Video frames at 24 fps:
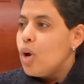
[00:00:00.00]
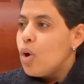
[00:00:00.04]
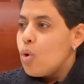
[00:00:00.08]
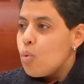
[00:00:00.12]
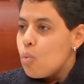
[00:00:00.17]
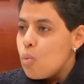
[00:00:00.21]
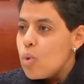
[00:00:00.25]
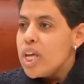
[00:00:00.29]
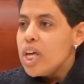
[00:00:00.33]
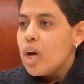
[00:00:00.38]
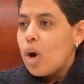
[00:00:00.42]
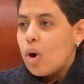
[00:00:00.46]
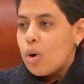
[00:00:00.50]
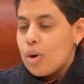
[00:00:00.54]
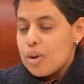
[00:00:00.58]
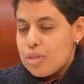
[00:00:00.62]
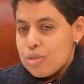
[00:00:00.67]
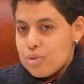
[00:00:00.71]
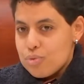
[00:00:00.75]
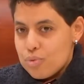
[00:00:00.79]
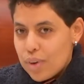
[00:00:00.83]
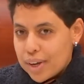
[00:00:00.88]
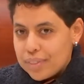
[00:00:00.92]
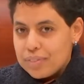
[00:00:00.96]
we are
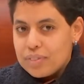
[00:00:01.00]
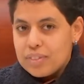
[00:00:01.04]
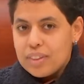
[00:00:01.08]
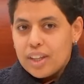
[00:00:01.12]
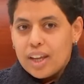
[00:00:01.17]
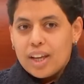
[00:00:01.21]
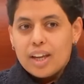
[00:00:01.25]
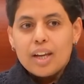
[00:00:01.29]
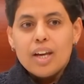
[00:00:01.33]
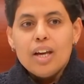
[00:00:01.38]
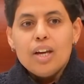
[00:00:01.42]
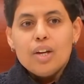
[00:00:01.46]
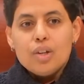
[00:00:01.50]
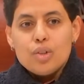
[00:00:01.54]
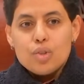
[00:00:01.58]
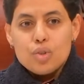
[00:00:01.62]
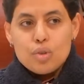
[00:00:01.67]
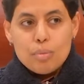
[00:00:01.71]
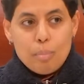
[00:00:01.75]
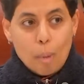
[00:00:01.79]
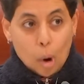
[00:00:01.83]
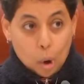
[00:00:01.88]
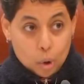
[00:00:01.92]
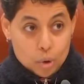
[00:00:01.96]
threatening
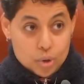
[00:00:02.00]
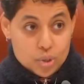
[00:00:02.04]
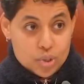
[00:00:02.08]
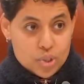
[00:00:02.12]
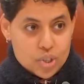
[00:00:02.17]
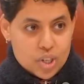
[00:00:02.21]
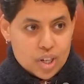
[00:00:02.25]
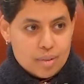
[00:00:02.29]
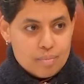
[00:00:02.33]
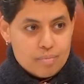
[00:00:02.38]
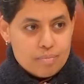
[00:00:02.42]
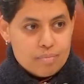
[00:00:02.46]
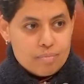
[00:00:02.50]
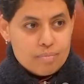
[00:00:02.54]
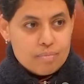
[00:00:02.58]
democracy.